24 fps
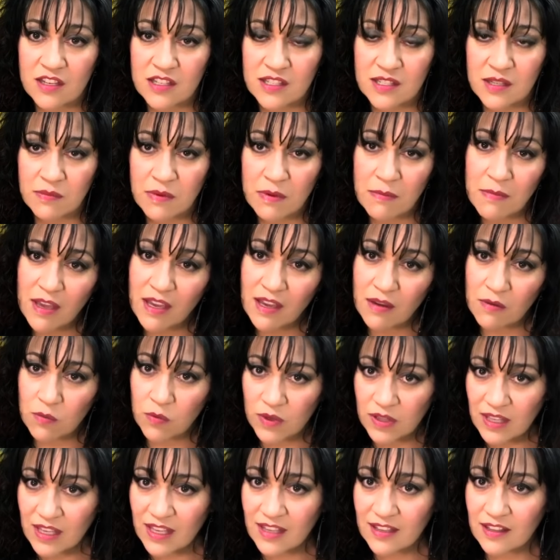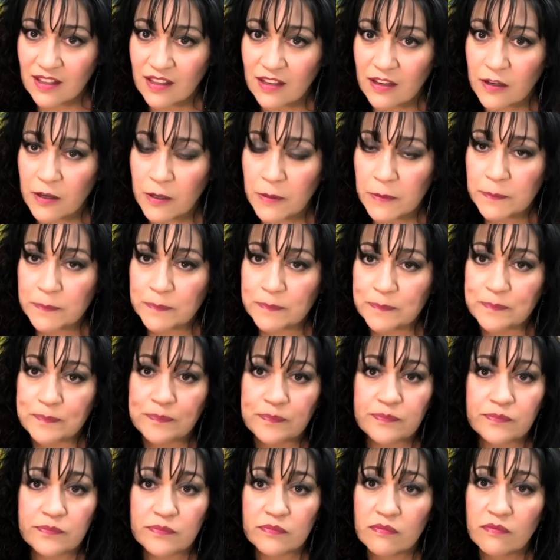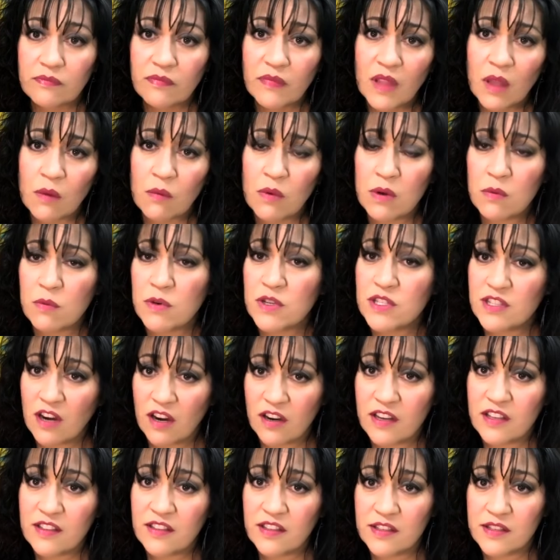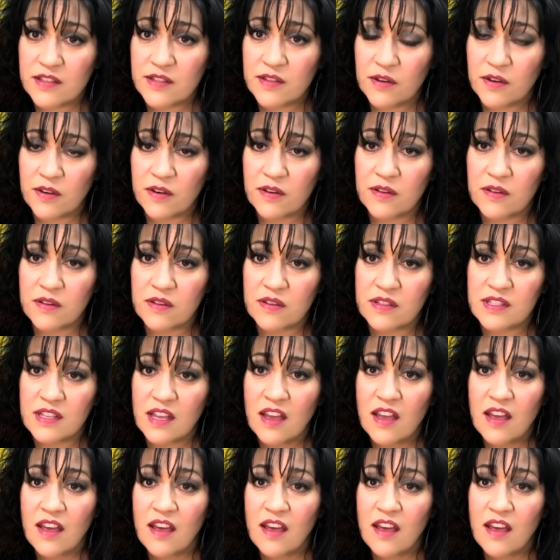So we make it really clear when we're starting these circles